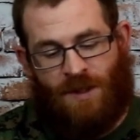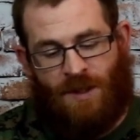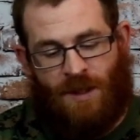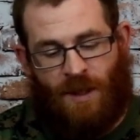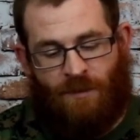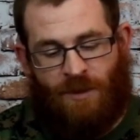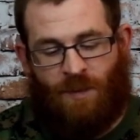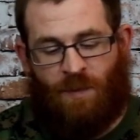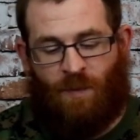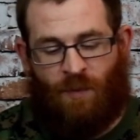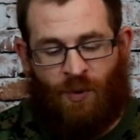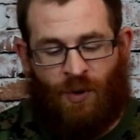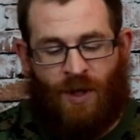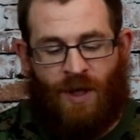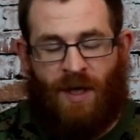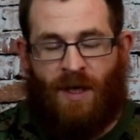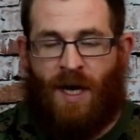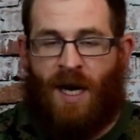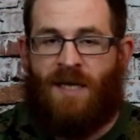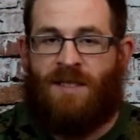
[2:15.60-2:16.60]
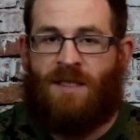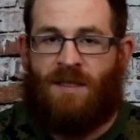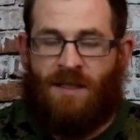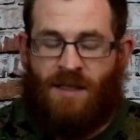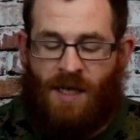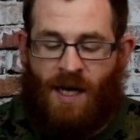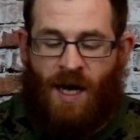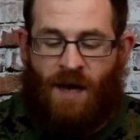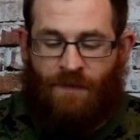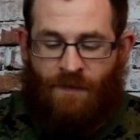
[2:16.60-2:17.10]
Seems pretty nice and
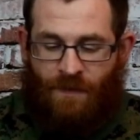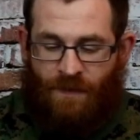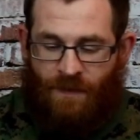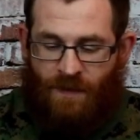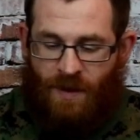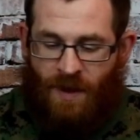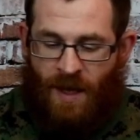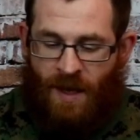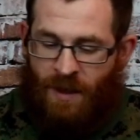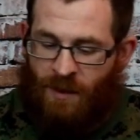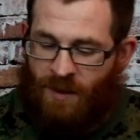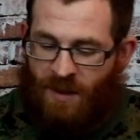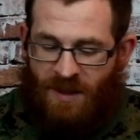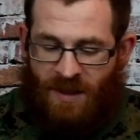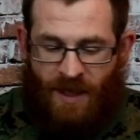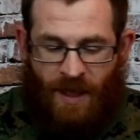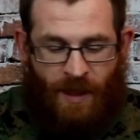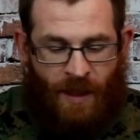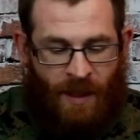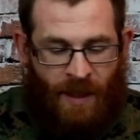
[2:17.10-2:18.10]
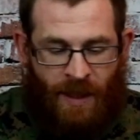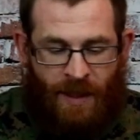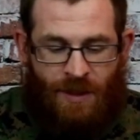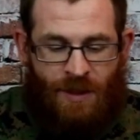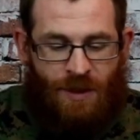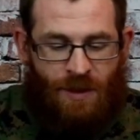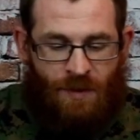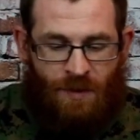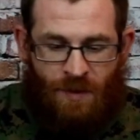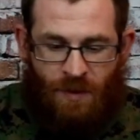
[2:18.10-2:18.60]
tough. I don't see any
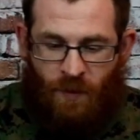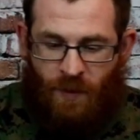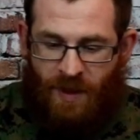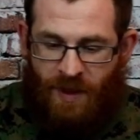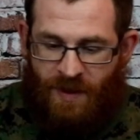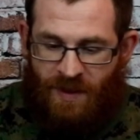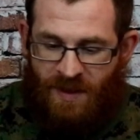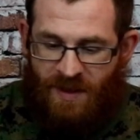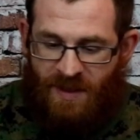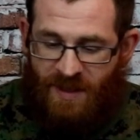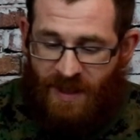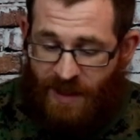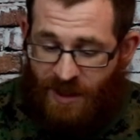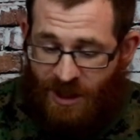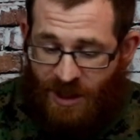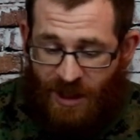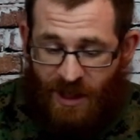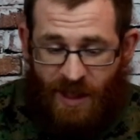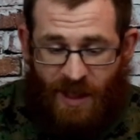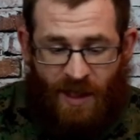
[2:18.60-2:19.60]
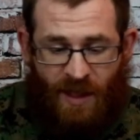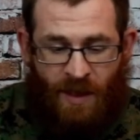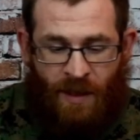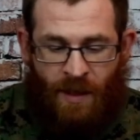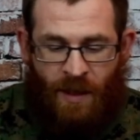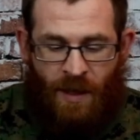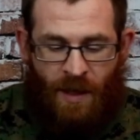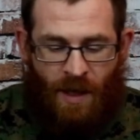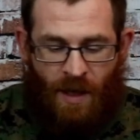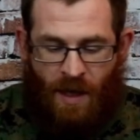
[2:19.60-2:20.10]
issues with stitching.
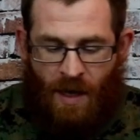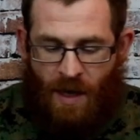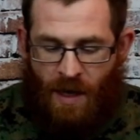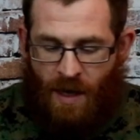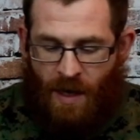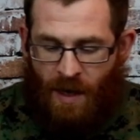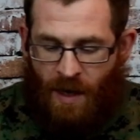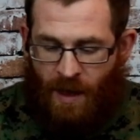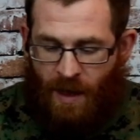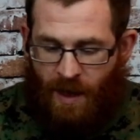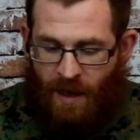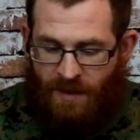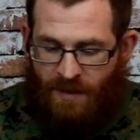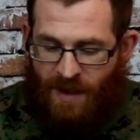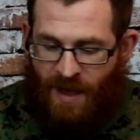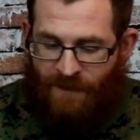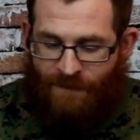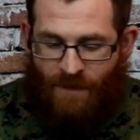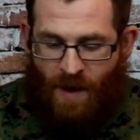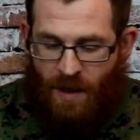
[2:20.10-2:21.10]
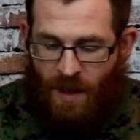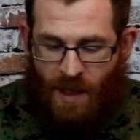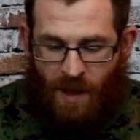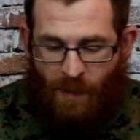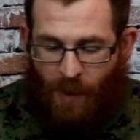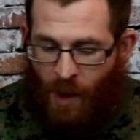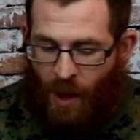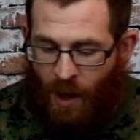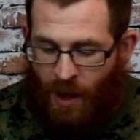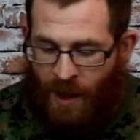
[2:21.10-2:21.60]
It's not falling
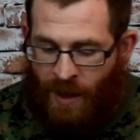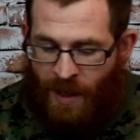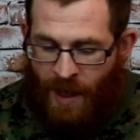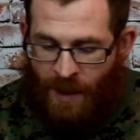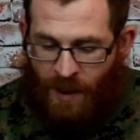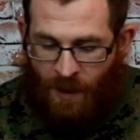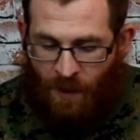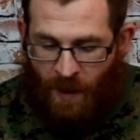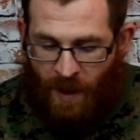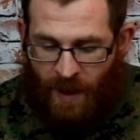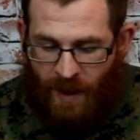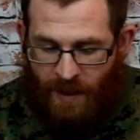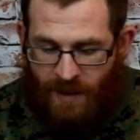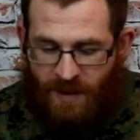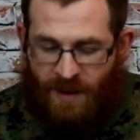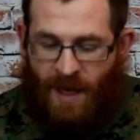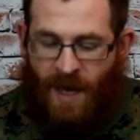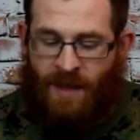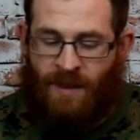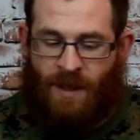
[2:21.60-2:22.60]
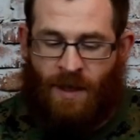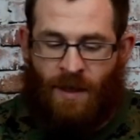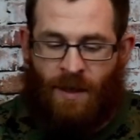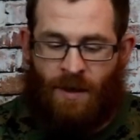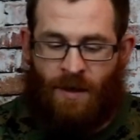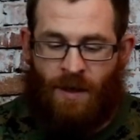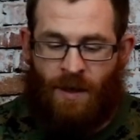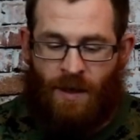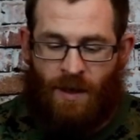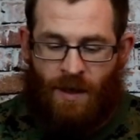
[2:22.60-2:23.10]
apart in any way. It's got
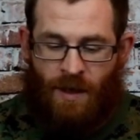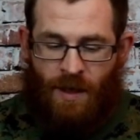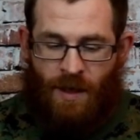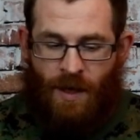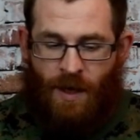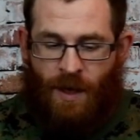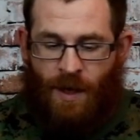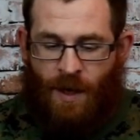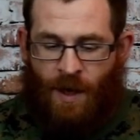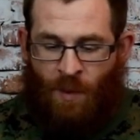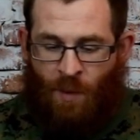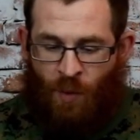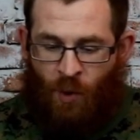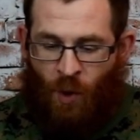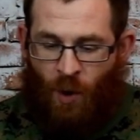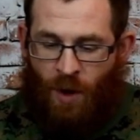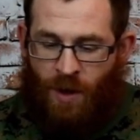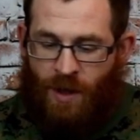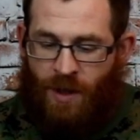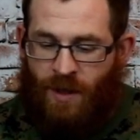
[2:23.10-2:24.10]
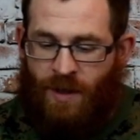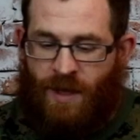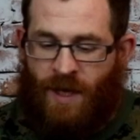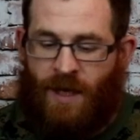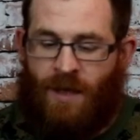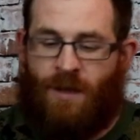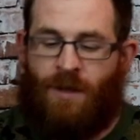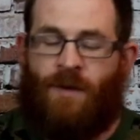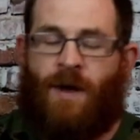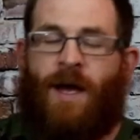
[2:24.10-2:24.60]
their embroidered,
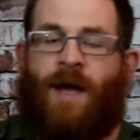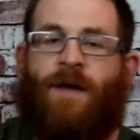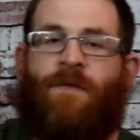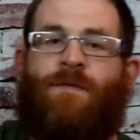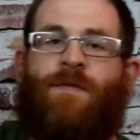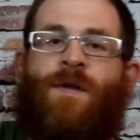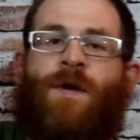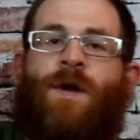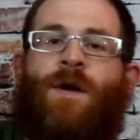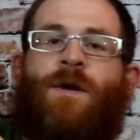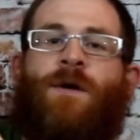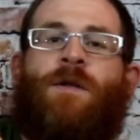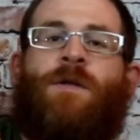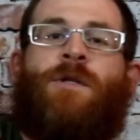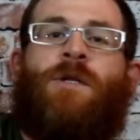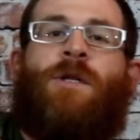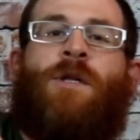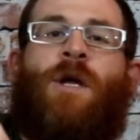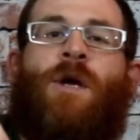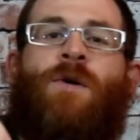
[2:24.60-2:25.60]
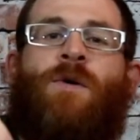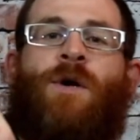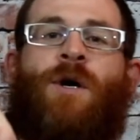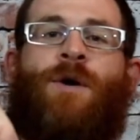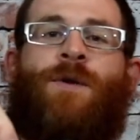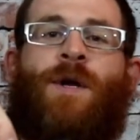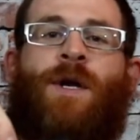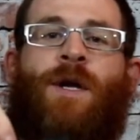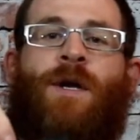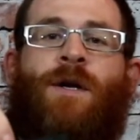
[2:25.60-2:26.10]
they do have their
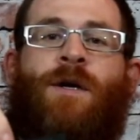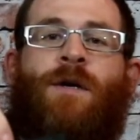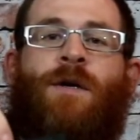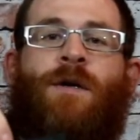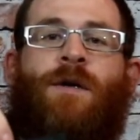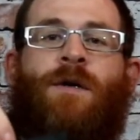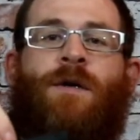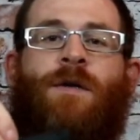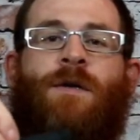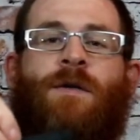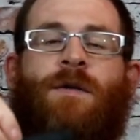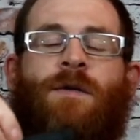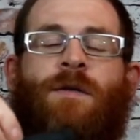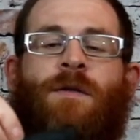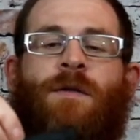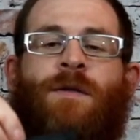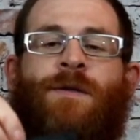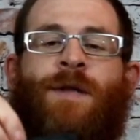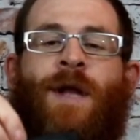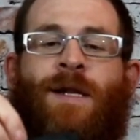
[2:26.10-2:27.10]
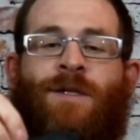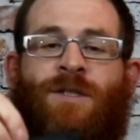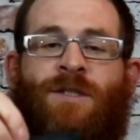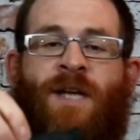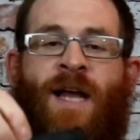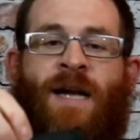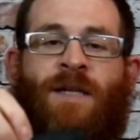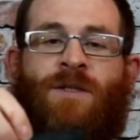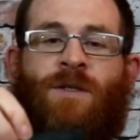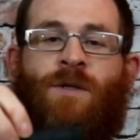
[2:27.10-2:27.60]
logo here, Lancer
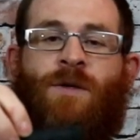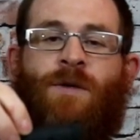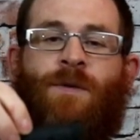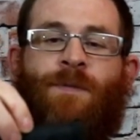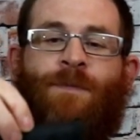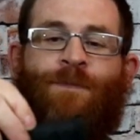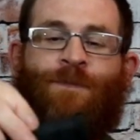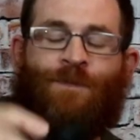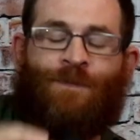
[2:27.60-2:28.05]
Tactical.